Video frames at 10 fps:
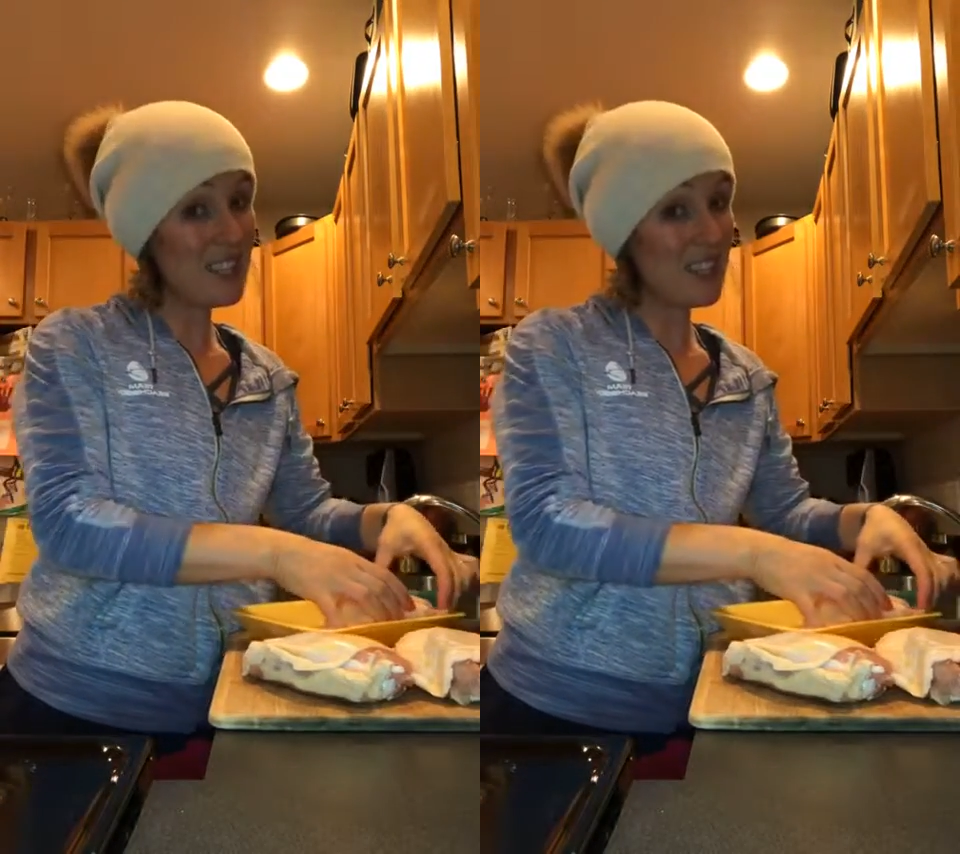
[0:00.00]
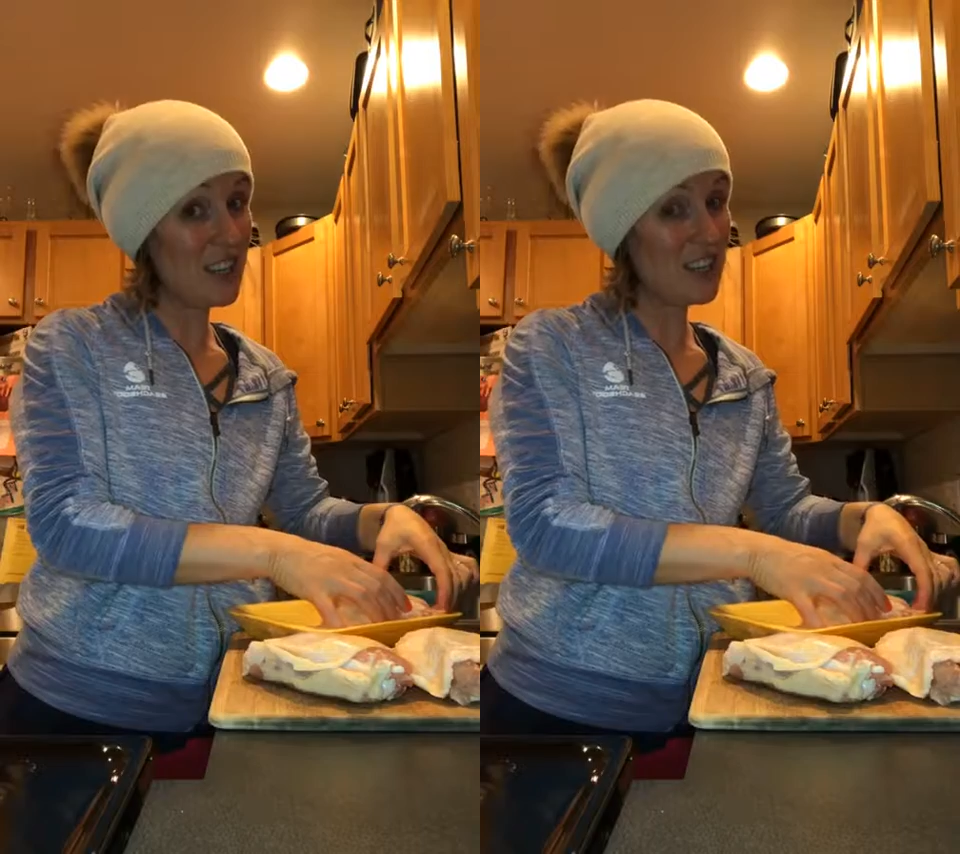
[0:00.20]

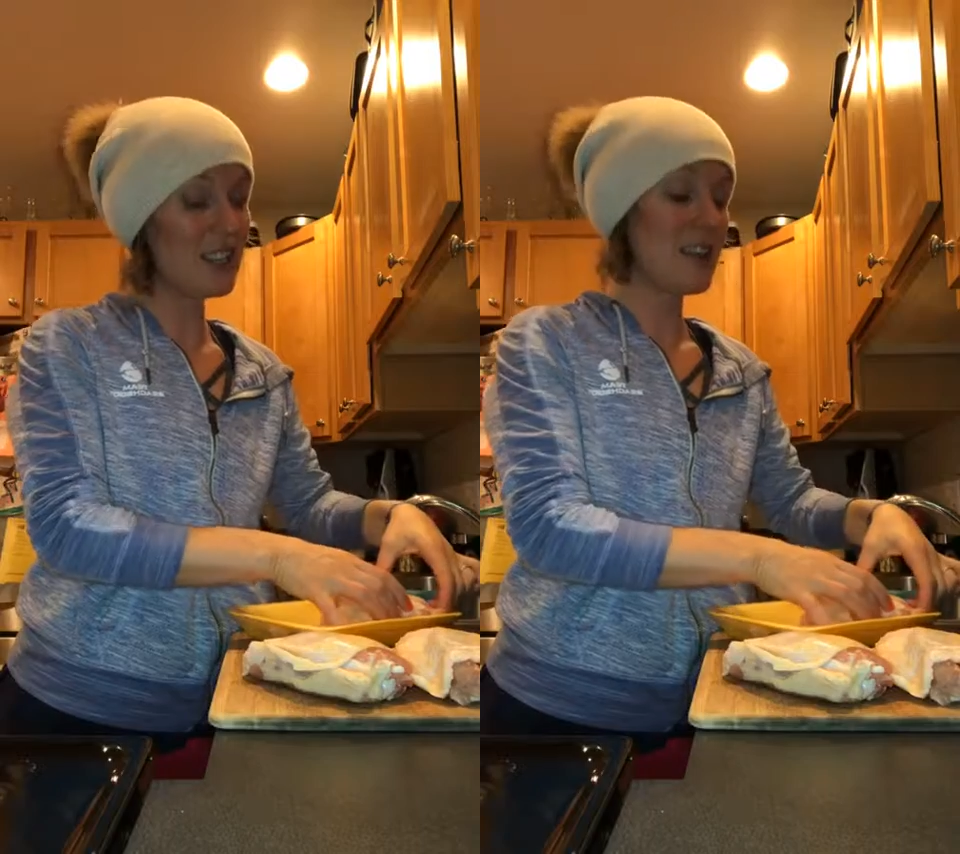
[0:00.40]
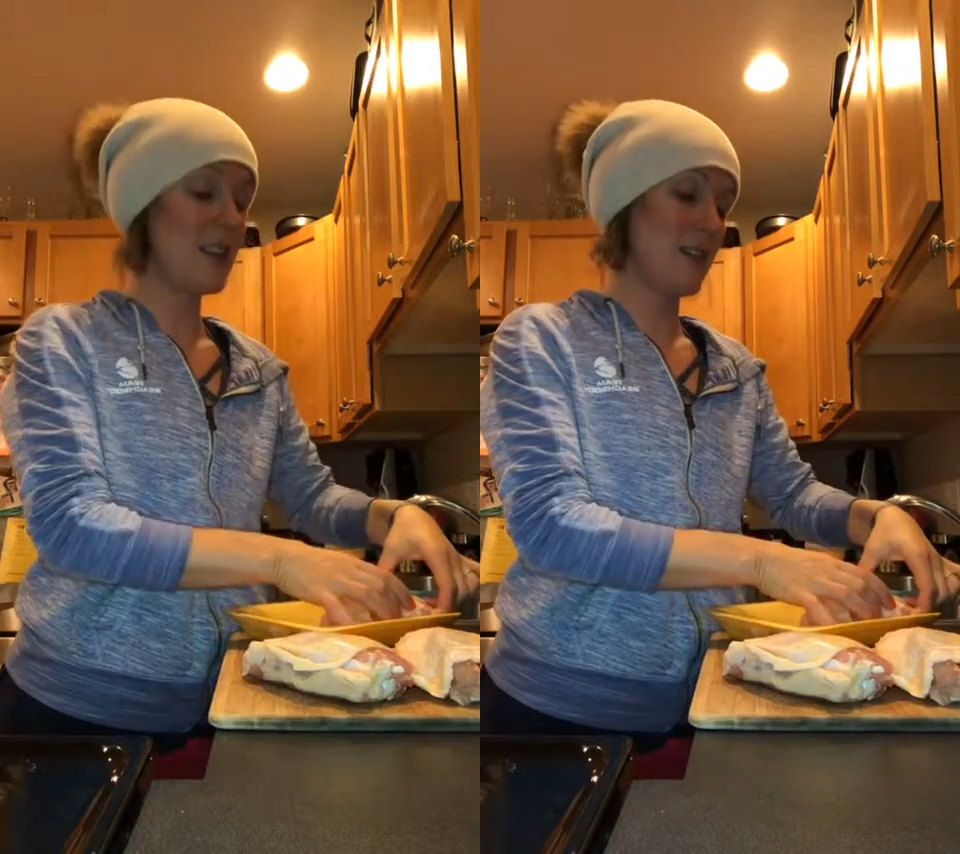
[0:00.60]

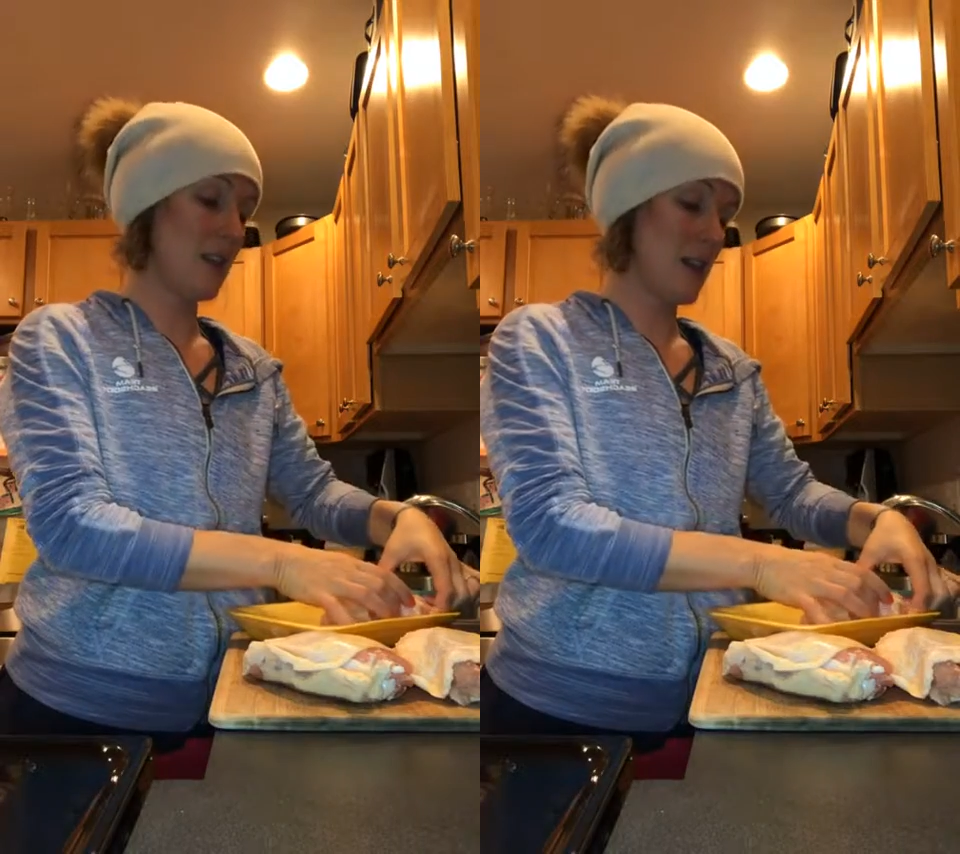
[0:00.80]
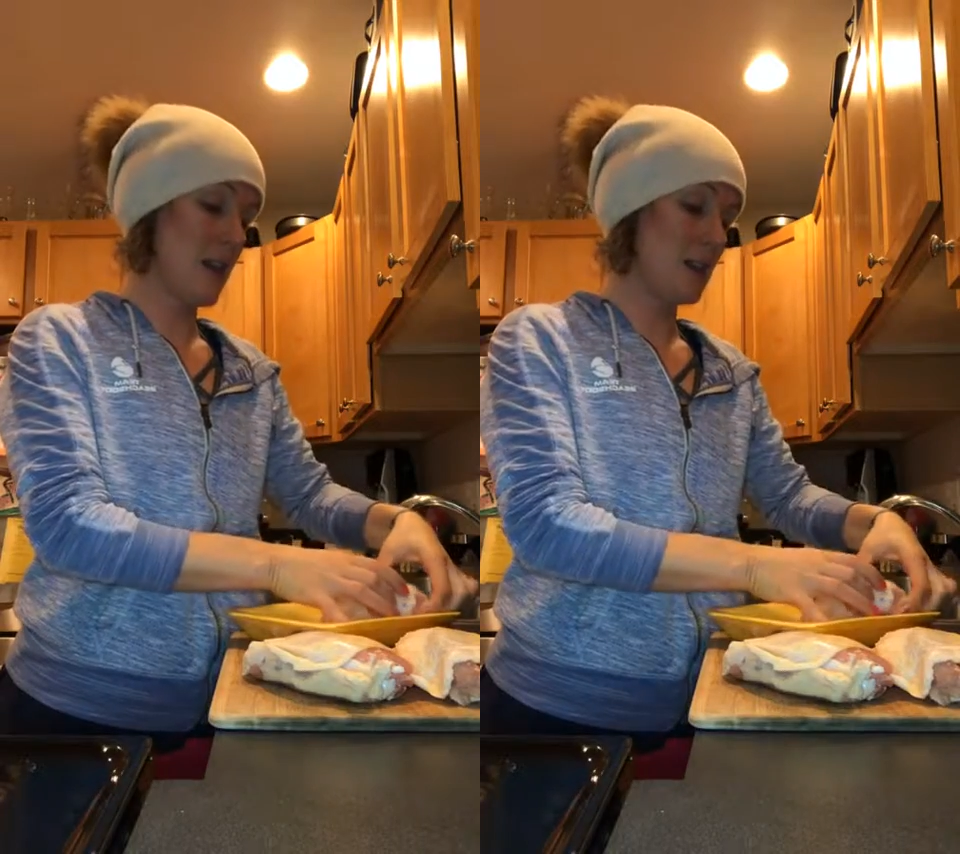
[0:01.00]
learned
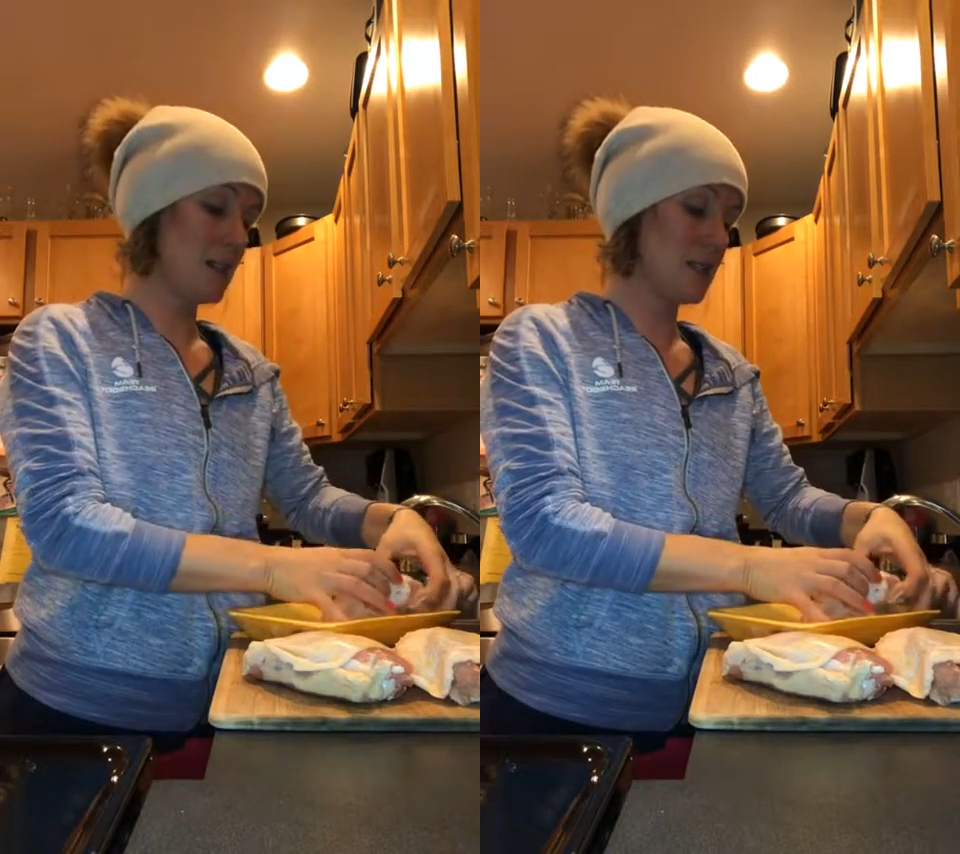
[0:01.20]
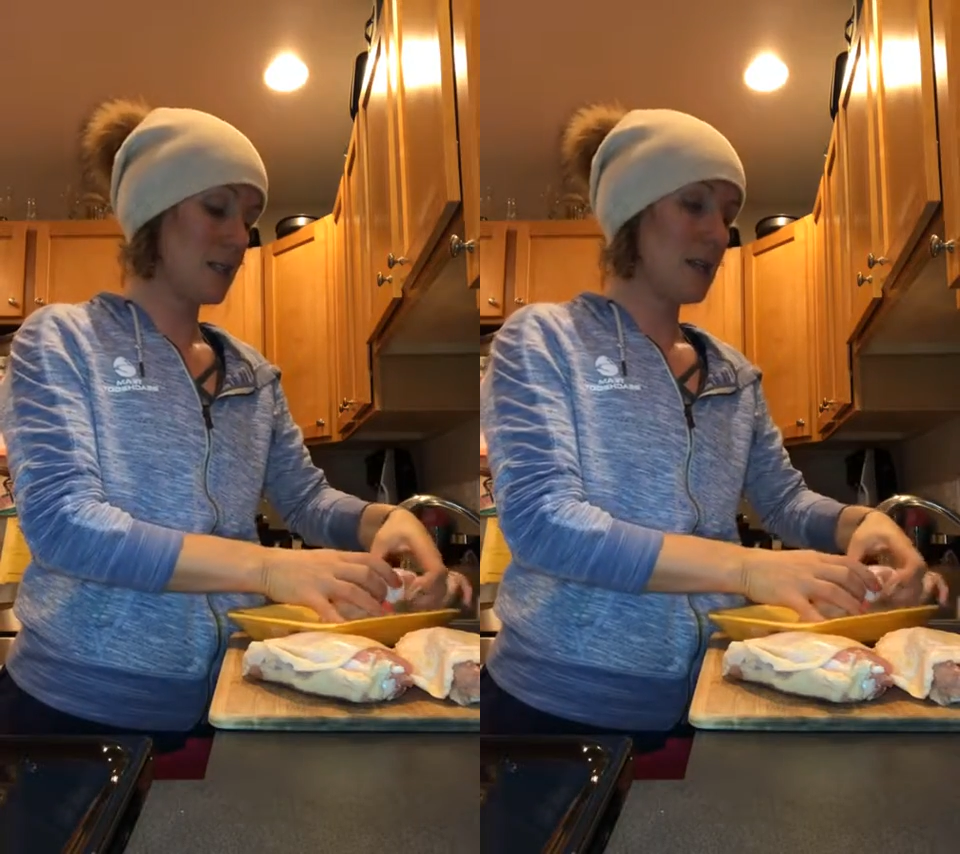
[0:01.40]

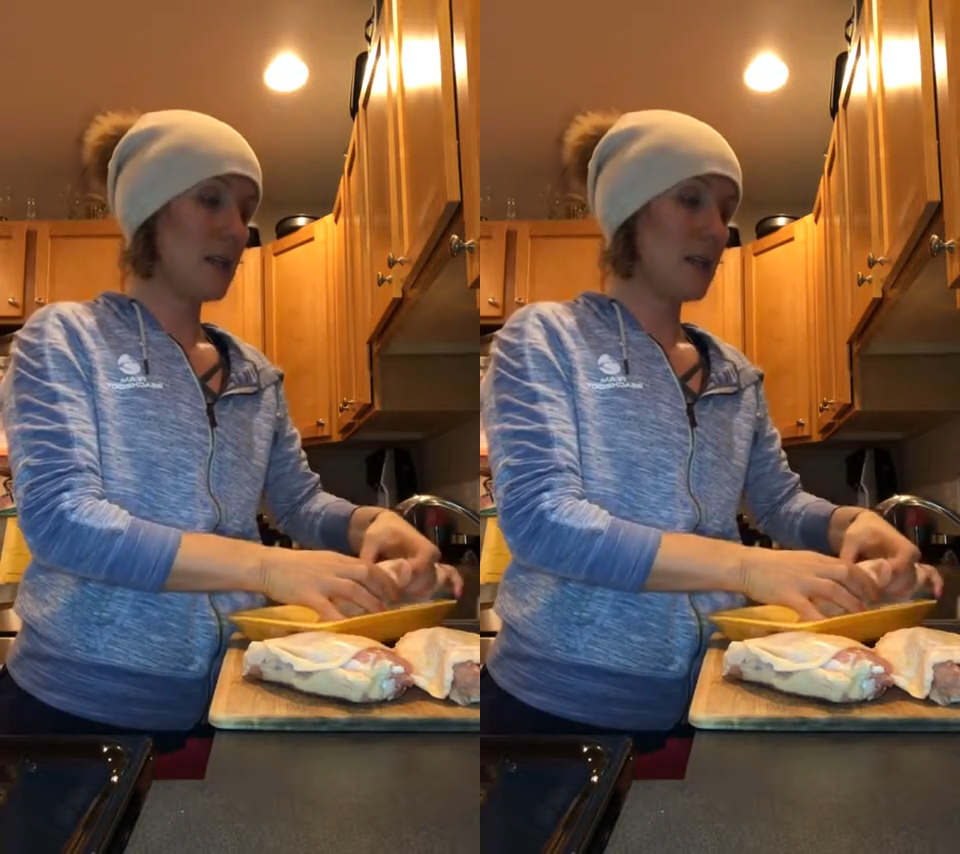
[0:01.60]
that